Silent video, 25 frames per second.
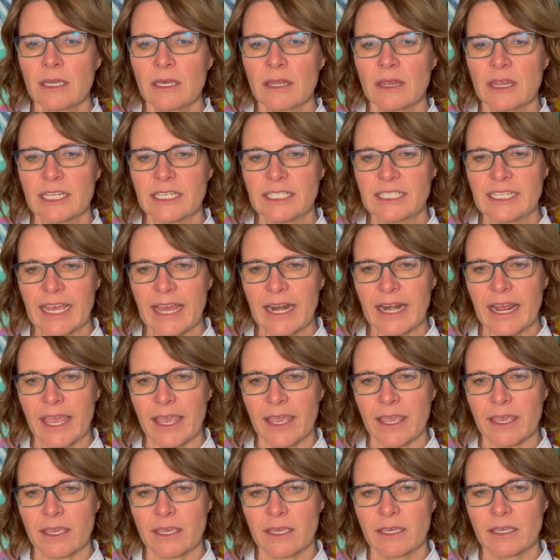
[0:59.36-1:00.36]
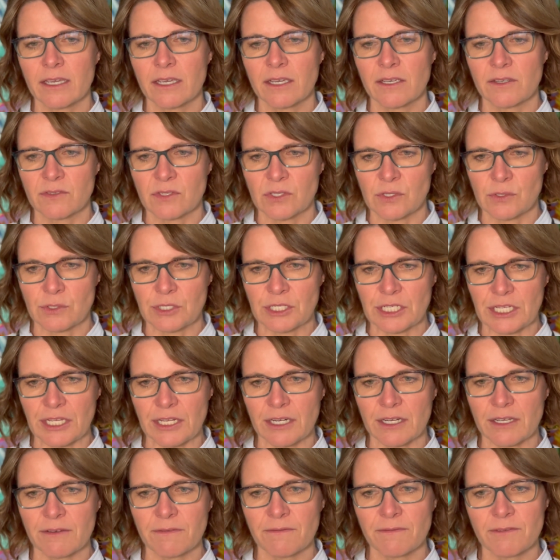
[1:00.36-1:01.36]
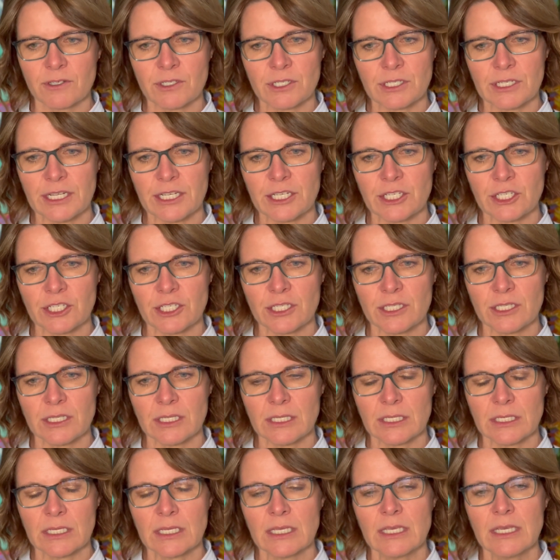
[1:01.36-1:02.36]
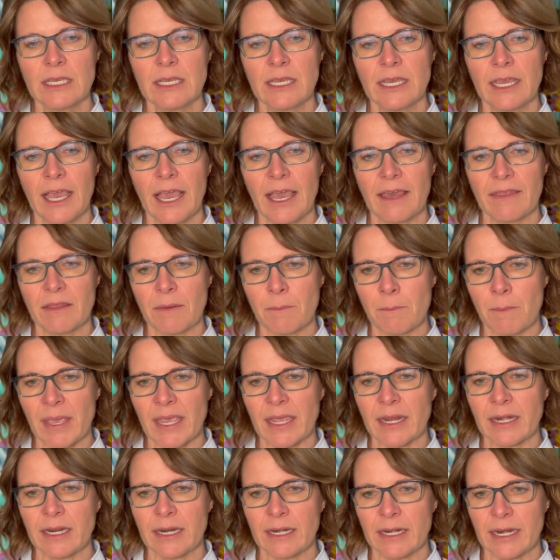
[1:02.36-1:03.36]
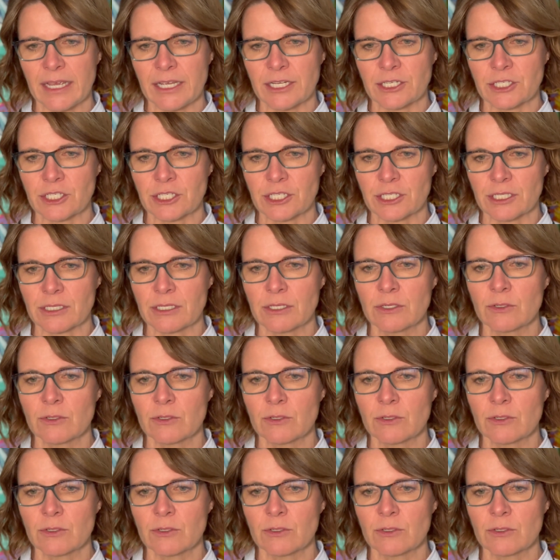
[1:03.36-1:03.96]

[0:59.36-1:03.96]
the Dene of Tsuut'ina First Nations, and the Métis Nation